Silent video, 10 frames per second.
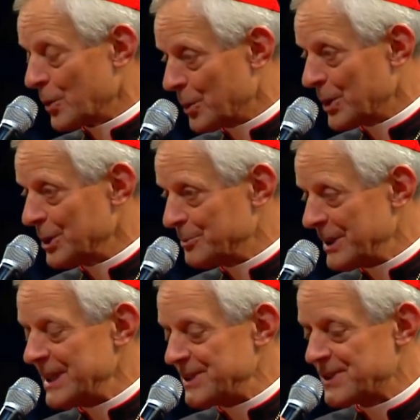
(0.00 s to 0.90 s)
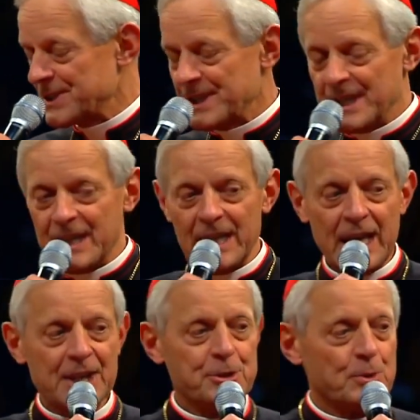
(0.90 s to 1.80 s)
world peace
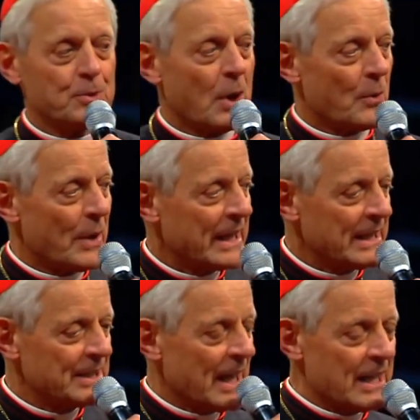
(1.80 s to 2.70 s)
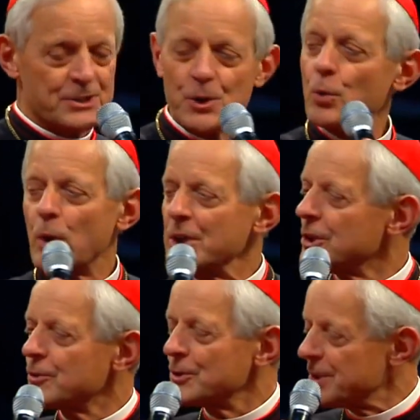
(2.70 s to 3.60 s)
and to recognize the
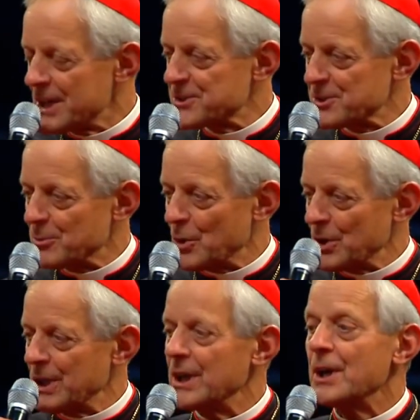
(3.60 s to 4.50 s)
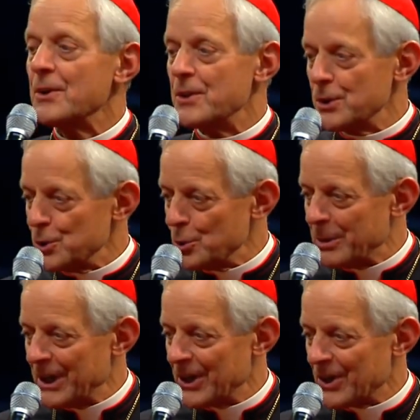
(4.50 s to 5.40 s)
wonderful testimony that you
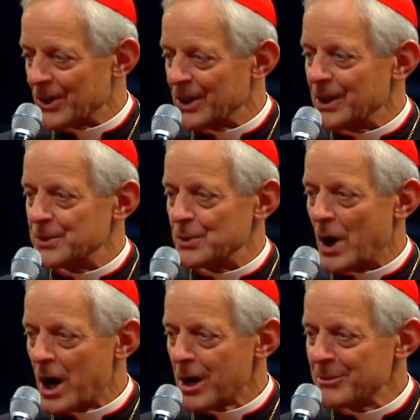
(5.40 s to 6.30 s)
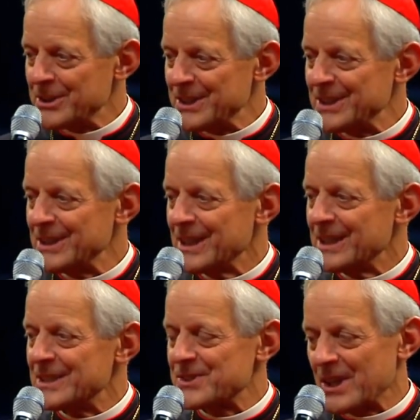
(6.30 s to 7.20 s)
bear to harmony,
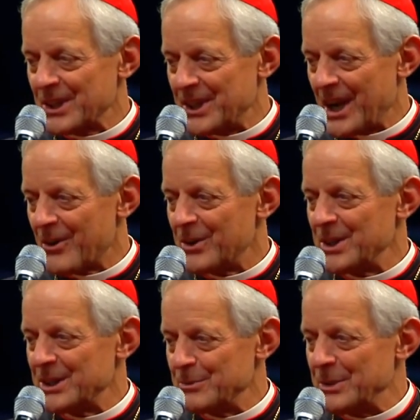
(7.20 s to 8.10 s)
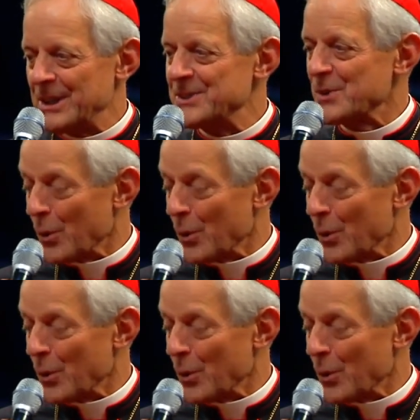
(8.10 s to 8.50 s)
solidarity, and peace.